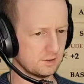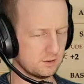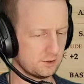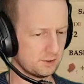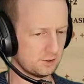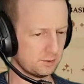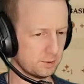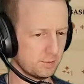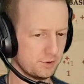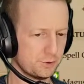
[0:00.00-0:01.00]
which is
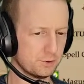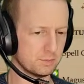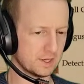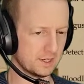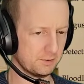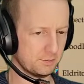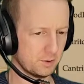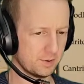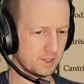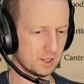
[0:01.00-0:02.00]
probably not too bad. We
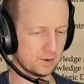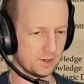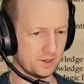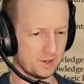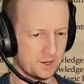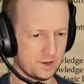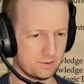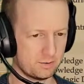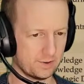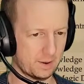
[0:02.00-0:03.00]
might be able to go an undead
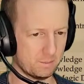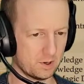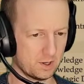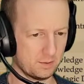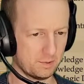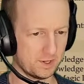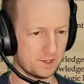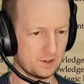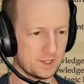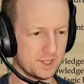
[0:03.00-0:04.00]
or a vampire
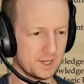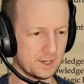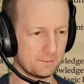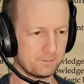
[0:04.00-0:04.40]
bloodline there.